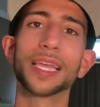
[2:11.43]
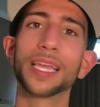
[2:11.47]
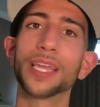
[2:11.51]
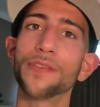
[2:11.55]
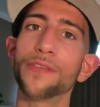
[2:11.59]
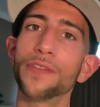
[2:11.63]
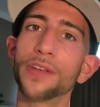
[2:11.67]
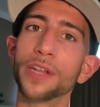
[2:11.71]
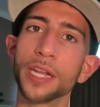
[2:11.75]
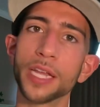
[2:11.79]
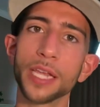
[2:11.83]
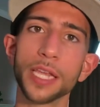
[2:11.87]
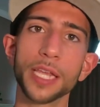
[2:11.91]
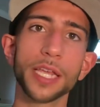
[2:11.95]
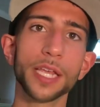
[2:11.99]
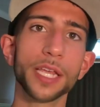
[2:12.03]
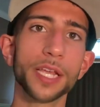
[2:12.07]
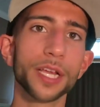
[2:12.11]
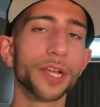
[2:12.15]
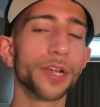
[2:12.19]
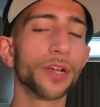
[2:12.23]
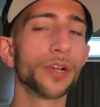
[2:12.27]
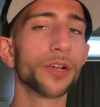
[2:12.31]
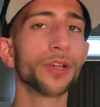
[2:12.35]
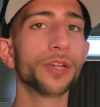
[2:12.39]
Give it a
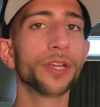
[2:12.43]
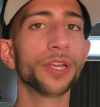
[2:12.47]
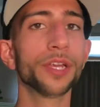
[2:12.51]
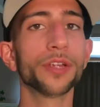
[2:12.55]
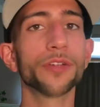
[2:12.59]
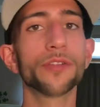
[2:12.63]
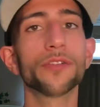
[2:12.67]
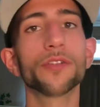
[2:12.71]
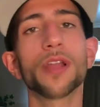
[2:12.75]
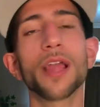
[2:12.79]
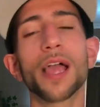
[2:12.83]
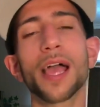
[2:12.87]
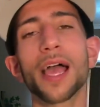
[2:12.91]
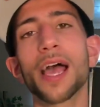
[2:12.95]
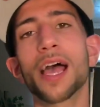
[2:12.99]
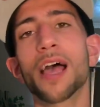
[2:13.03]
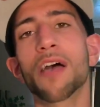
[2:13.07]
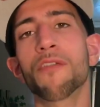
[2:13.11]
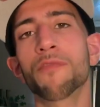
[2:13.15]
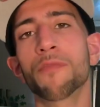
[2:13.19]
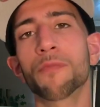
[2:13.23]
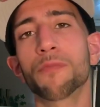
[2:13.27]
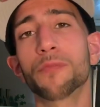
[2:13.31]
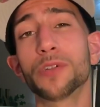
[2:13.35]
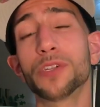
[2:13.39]
year and a
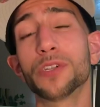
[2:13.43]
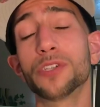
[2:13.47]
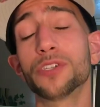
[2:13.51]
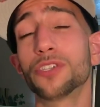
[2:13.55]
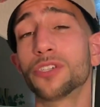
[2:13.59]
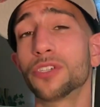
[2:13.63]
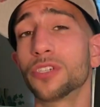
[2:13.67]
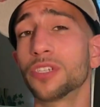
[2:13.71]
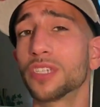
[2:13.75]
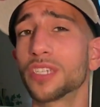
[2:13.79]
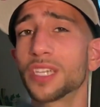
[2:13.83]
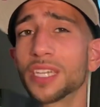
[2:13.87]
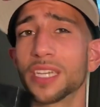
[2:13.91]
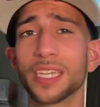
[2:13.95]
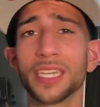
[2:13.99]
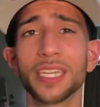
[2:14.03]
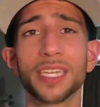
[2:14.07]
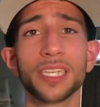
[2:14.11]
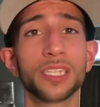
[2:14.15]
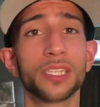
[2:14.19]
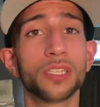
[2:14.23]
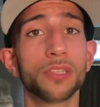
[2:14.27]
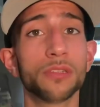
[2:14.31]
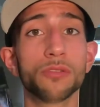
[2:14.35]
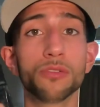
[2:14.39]
half, I'm pretty sure this is gonna
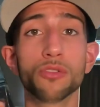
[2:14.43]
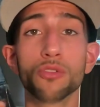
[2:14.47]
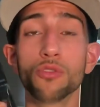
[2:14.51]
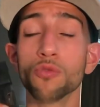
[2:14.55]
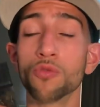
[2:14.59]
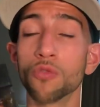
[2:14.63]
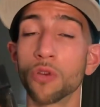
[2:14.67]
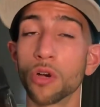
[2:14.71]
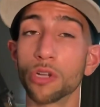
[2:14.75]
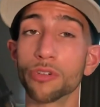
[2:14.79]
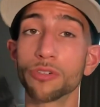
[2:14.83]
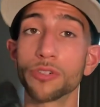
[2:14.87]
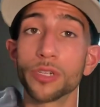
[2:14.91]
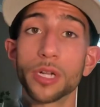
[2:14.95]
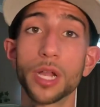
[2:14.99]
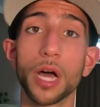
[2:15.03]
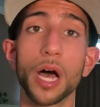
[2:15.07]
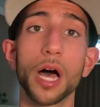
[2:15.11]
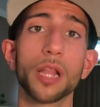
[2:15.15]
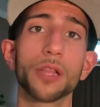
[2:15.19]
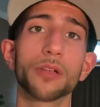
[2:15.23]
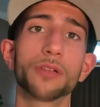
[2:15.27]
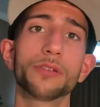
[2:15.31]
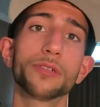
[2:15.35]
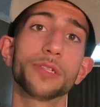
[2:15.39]
hit to
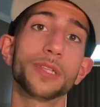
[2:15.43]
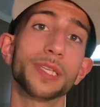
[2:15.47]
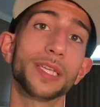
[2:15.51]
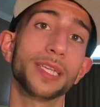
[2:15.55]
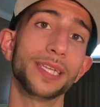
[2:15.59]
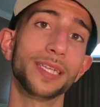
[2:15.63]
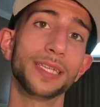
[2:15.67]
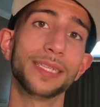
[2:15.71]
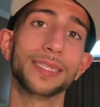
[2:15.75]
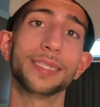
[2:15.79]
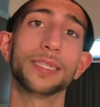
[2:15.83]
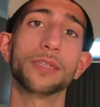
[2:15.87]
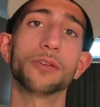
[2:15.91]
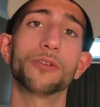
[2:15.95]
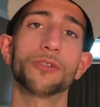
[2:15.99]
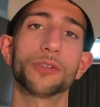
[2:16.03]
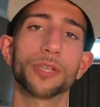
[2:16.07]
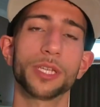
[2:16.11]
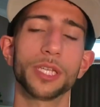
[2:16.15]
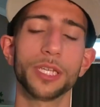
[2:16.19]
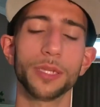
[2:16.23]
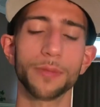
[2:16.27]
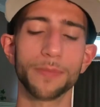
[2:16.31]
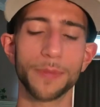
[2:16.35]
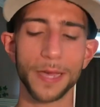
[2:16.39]
$200 easy
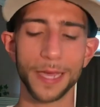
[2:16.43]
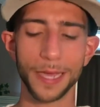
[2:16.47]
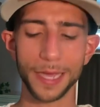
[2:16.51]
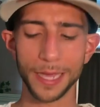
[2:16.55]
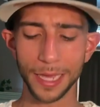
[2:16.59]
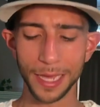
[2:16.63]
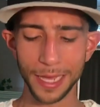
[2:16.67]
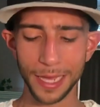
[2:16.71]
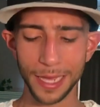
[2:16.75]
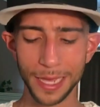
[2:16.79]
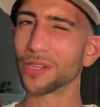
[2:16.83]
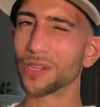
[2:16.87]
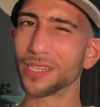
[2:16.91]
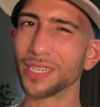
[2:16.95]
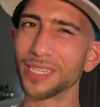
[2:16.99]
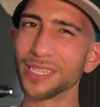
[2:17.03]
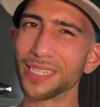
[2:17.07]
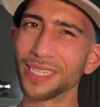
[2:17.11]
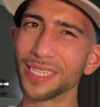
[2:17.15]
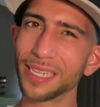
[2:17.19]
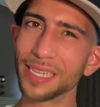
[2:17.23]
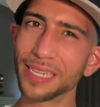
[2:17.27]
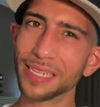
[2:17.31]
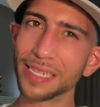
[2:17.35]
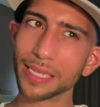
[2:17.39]
on eBay.
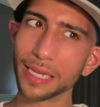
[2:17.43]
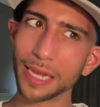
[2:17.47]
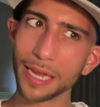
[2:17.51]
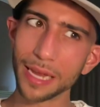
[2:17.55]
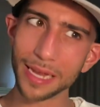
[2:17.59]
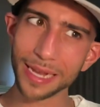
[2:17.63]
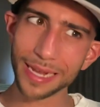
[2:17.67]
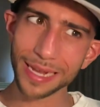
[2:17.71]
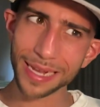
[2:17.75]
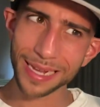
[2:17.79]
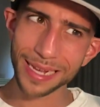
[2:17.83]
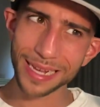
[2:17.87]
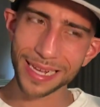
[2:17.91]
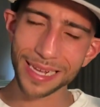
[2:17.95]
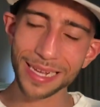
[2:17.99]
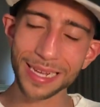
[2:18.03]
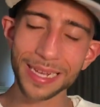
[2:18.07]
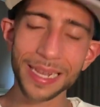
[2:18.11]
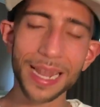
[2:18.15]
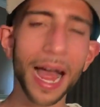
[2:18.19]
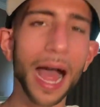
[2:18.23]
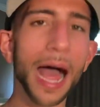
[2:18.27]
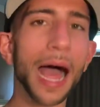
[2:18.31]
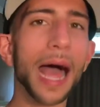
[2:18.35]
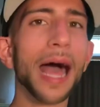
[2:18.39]
This is
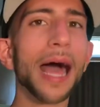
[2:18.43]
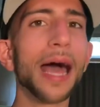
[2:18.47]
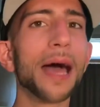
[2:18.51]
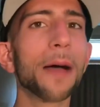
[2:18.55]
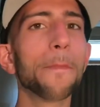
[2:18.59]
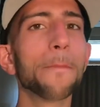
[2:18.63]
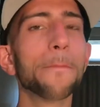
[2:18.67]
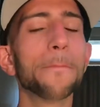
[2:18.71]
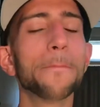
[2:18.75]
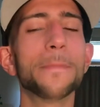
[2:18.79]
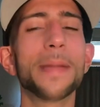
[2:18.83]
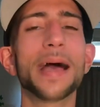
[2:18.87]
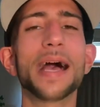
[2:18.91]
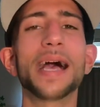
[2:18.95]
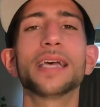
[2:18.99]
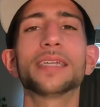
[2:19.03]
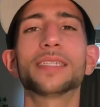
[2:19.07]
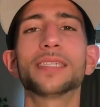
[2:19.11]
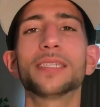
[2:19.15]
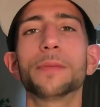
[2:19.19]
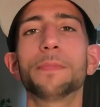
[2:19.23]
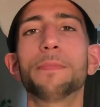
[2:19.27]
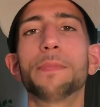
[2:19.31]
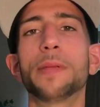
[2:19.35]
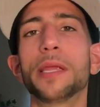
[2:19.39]
not
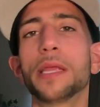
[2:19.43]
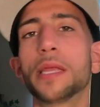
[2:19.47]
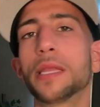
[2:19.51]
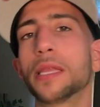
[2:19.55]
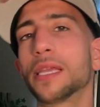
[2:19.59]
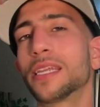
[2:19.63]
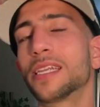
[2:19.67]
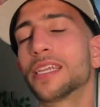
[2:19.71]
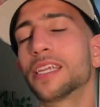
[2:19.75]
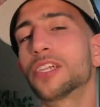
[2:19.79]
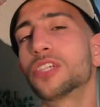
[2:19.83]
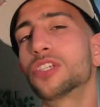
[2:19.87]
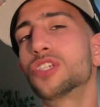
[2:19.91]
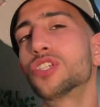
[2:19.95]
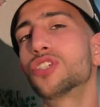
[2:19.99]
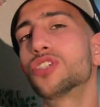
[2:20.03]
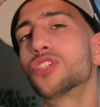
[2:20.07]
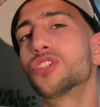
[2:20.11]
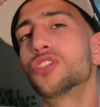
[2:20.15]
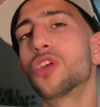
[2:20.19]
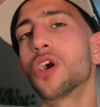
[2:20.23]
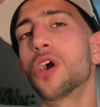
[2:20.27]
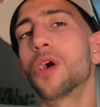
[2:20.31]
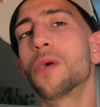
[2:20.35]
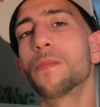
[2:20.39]
mass appealing. There's
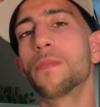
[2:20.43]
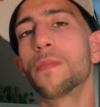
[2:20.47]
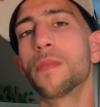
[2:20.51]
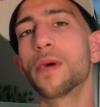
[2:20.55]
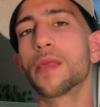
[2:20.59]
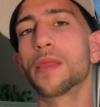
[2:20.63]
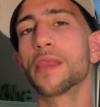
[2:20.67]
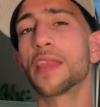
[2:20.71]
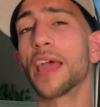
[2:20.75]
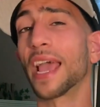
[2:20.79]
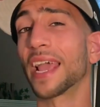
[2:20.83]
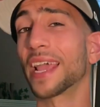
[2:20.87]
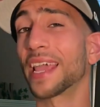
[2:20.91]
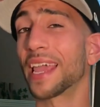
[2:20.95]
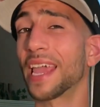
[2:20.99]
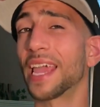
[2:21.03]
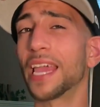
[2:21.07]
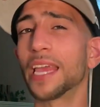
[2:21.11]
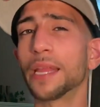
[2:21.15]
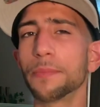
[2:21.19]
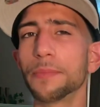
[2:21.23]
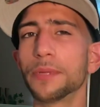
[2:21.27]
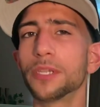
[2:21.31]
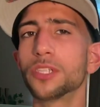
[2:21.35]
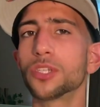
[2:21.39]
some that
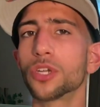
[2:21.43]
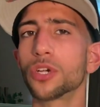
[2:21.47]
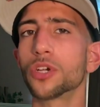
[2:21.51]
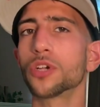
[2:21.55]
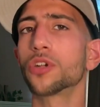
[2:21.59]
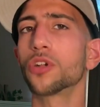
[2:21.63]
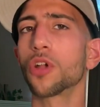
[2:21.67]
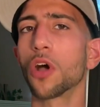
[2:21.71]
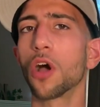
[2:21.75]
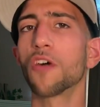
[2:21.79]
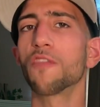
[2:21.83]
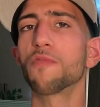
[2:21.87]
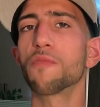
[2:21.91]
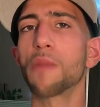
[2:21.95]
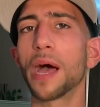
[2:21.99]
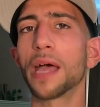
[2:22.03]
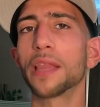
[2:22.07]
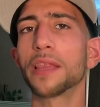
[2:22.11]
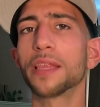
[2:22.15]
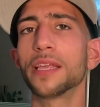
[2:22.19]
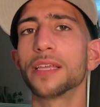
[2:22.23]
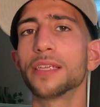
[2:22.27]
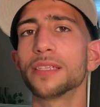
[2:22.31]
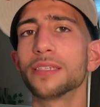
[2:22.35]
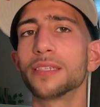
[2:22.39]
can be turned off by
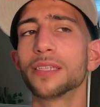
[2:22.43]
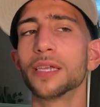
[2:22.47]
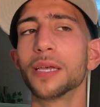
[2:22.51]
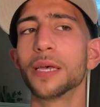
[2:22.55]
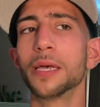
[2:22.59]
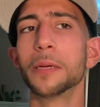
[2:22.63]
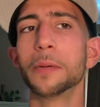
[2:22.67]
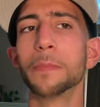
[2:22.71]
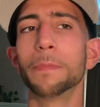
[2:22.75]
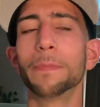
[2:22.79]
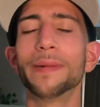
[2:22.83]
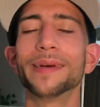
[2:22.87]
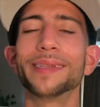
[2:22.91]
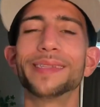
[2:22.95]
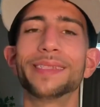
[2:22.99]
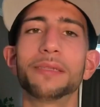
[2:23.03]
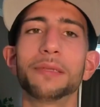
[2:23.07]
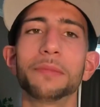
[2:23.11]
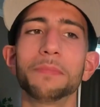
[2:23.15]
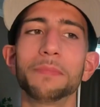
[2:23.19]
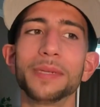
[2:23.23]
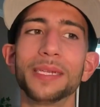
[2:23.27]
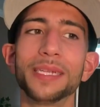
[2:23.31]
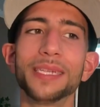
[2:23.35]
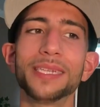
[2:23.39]
this, but
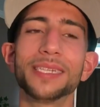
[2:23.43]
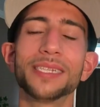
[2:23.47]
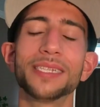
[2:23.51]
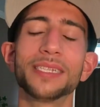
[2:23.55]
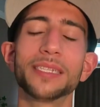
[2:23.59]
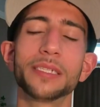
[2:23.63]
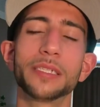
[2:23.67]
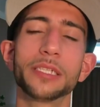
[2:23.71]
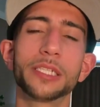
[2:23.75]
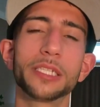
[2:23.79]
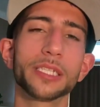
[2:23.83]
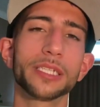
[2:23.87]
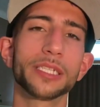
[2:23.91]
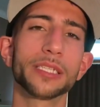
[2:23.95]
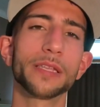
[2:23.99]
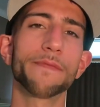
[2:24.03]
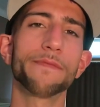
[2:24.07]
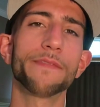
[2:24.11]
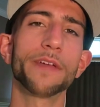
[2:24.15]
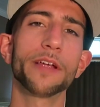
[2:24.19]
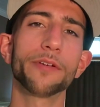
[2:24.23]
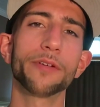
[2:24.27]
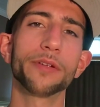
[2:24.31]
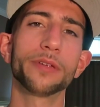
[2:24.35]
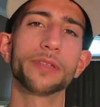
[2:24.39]
to me, this is just a
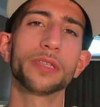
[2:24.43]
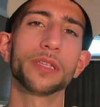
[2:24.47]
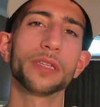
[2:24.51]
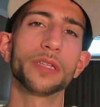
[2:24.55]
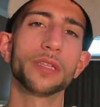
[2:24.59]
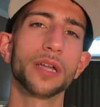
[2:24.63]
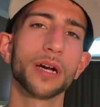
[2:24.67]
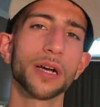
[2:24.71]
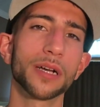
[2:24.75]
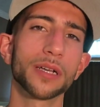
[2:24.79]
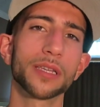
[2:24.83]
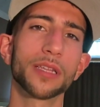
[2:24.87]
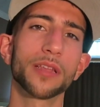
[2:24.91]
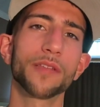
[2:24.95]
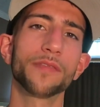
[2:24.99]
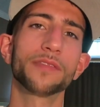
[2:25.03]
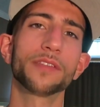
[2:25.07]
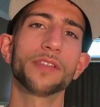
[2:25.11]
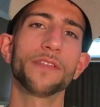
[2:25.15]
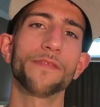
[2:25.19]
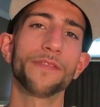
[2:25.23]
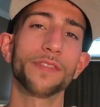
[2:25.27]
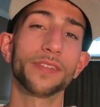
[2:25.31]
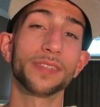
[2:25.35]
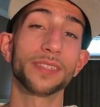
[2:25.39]
very seductive,
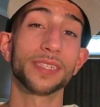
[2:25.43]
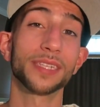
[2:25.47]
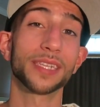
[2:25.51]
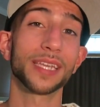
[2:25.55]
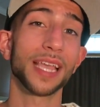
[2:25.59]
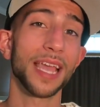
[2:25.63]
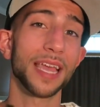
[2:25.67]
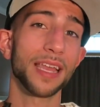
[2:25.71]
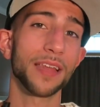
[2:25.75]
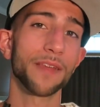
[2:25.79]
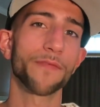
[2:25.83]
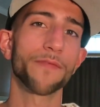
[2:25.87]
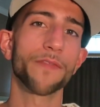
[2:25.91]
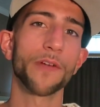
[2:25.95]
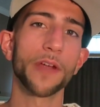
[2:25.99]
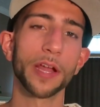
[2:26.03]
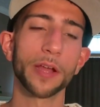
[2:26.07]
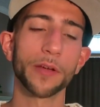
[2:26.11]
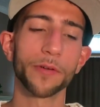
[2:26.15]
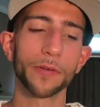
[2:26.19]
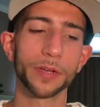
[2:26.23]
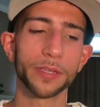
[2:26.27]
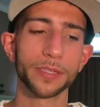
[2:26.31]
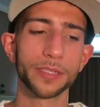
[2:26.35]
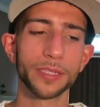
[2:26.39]
sophisticated
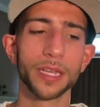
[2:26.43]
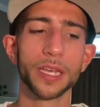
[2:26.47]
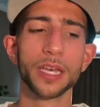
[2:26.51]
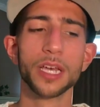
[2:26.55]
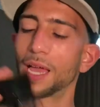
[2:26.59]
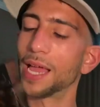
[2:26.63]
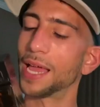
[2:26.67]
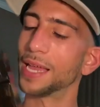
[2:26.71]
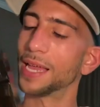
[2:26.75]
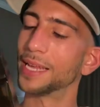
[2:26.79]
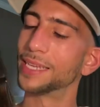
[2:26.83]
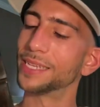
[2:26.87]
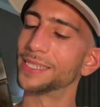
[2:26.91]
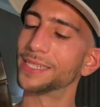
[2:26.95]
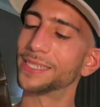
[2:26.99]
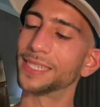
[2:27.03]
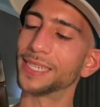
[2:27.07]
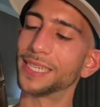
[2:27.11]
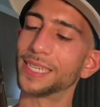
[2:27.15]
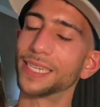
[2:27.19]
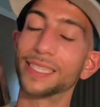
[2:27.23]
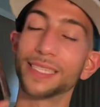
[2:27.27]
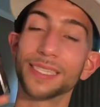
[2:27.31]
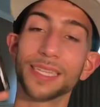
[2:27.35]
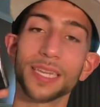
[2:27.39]
fragrance. And this
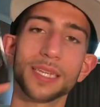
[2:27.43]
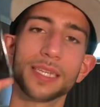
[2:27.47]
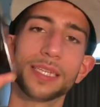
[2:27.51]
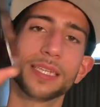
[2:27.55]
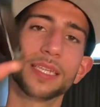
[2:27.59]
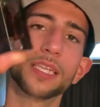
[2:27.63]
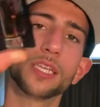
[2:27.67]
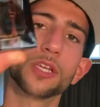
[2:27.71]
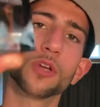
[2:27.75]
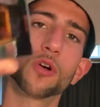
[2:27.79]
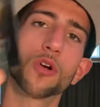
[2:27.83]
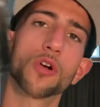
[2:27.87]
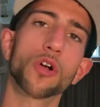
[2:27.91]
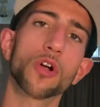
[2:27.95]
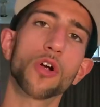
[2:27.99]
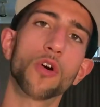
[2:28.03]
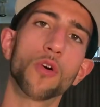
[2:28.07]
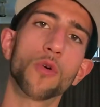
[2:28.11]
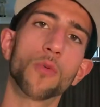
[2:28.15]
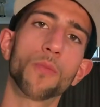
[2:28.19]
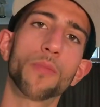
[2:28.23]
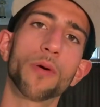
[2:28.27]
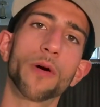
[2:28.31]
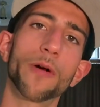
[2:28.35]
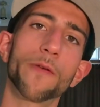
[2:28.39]
is Dior
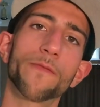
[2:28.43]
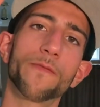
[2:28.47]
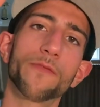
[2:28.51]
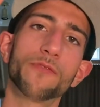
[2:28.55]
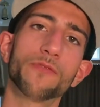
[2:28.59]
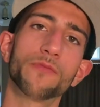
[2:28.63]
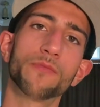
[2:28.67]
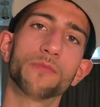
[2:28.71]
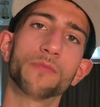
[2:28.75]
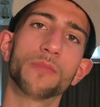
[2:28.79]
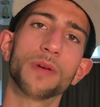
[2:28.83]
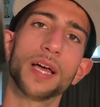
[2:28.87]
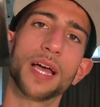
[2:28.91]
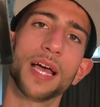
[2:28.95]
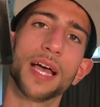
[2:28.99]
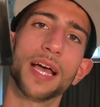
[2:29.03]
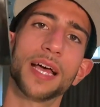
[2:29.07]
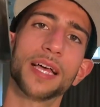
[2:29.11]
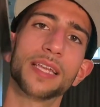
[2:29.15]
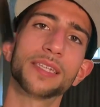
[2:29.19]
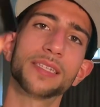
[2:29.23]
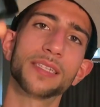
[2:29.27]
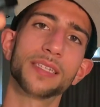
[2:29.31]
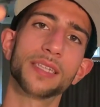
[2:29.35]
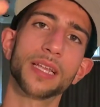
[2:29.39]
Homme Parfum
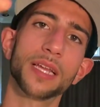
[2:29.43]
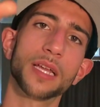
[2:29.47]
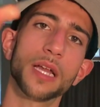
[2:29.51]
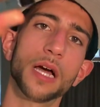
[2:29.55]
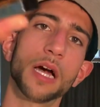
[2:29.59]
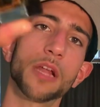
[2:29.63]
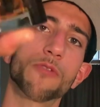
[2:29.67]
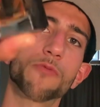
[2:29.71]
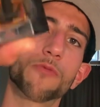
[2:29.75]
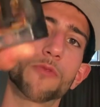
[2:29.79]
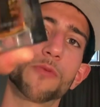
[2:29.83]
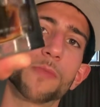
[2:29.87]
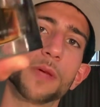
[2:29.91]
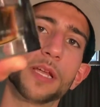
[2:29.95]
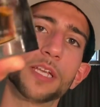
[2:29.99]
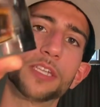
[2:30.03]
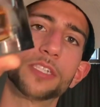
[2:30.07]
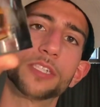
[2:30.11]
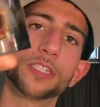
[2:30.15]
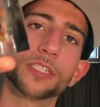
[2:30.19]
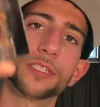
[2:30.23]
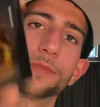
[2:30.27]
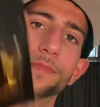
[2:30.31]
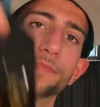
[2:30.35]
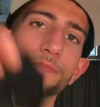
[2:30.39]
as an honorable
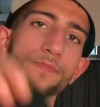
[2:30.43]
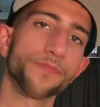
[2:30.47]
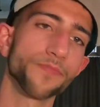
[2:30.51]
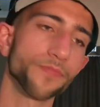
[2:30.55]
mention.